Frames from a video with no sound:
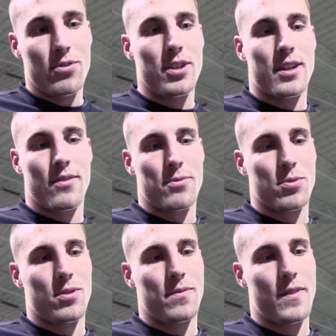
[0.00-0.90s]
We're really
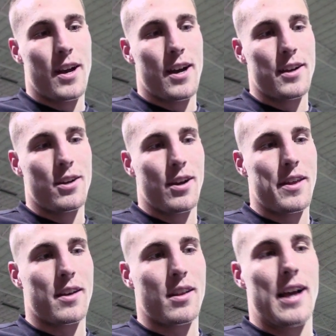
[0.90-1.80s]
comfortable. You know, I
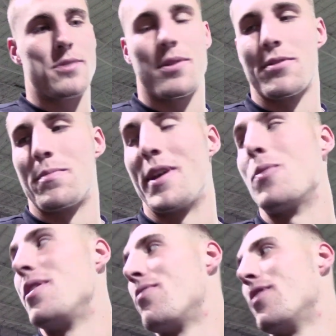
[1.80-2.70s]
think last week was a big
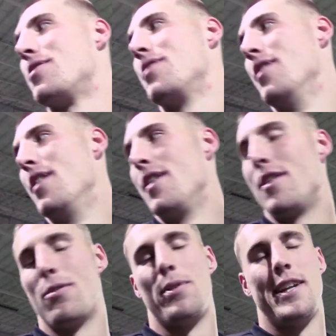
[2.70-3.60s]
week for us.
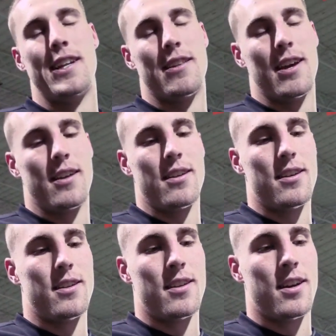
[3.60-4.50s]
You know, we needed that,
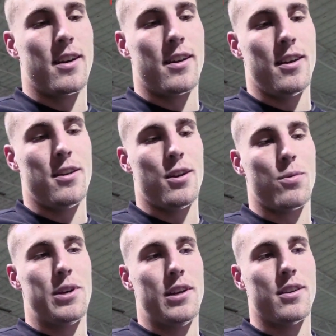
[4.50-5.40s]
and you know,
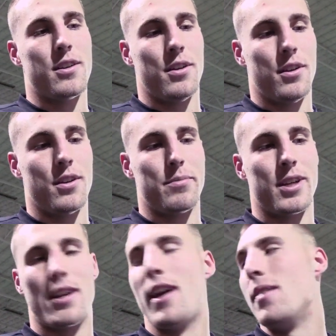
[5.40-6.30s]
we needed a
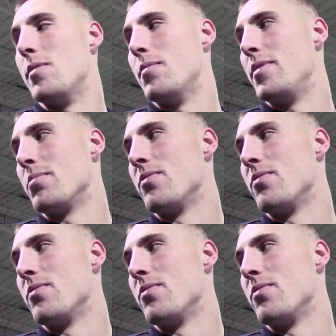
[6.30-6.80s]
big game and a big